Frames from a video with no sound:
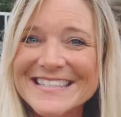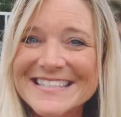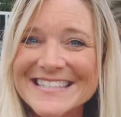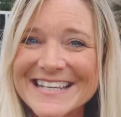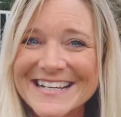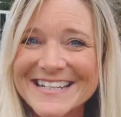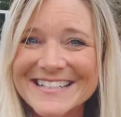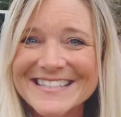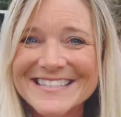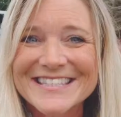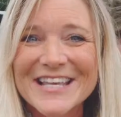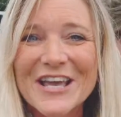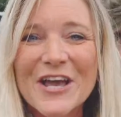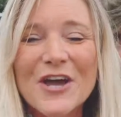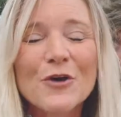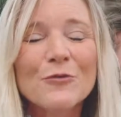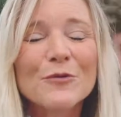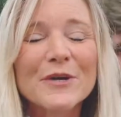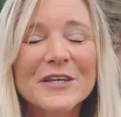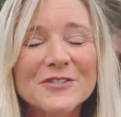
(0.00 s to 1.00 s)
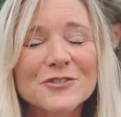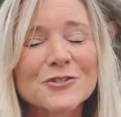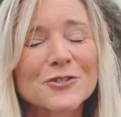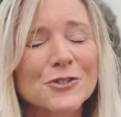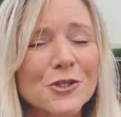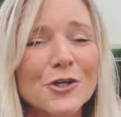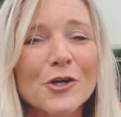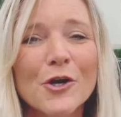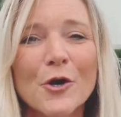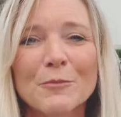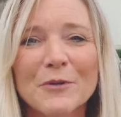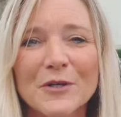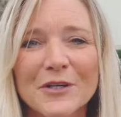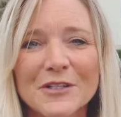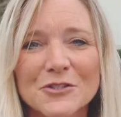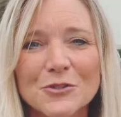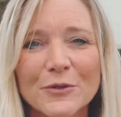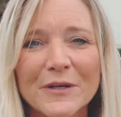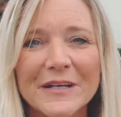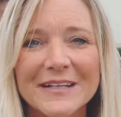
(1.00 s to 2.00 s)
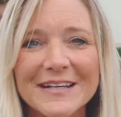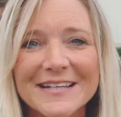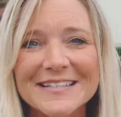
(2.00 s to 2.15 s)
6. We sure hope you can join